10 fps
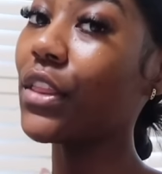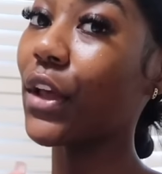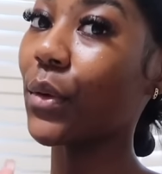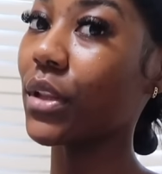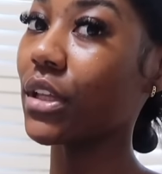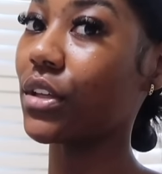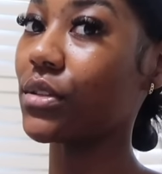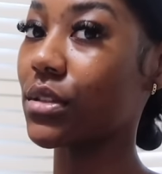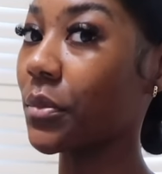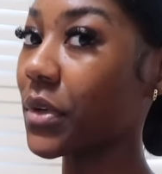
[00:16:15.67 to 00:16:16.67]
They're really
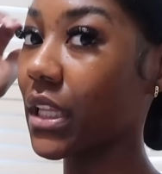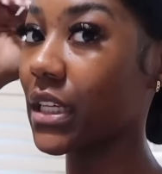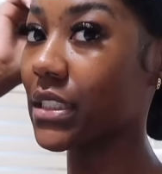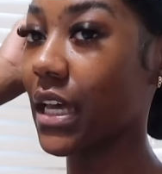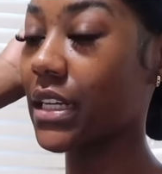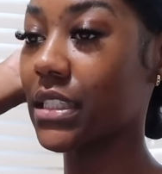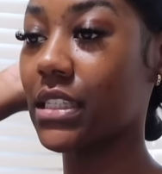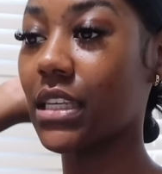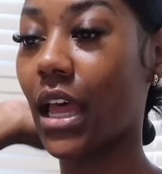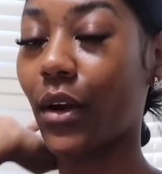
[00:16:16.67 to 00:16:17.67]
cute so I'm really excited to
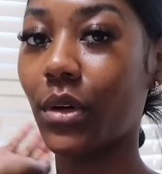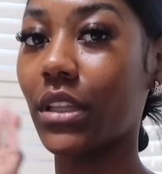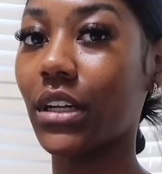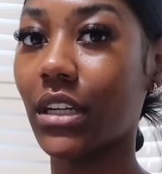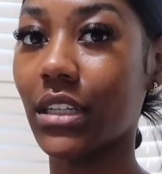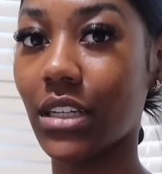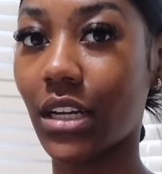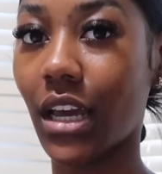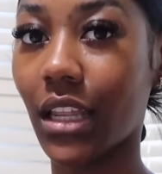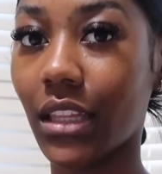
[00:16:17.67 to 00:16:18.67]
see like what they're gonna
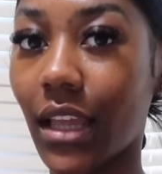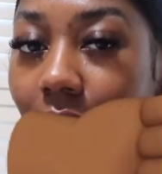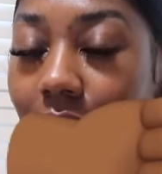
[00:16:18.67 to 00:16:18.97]
turn out and look like.